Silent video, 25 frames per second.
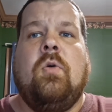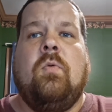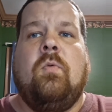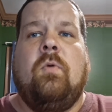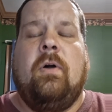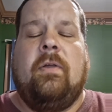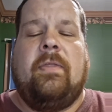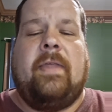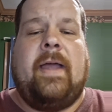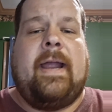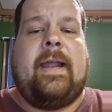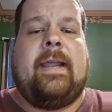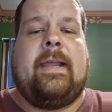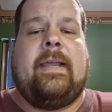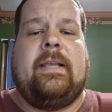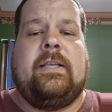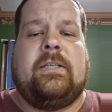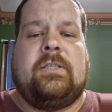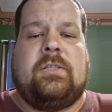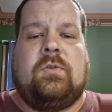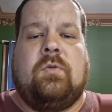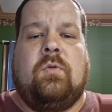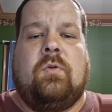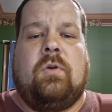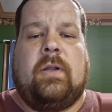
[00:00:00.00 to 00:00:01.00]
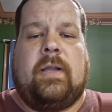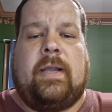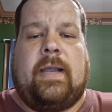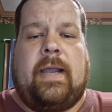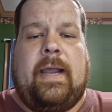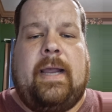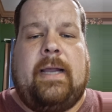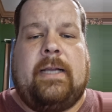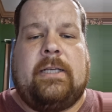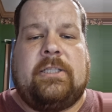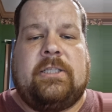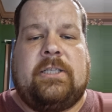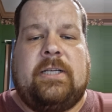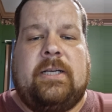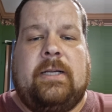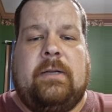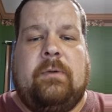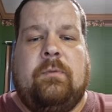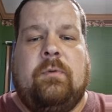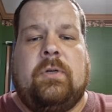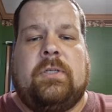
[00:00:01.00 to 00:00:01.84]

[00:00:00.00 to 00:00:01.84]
Well, that can get stored in cache,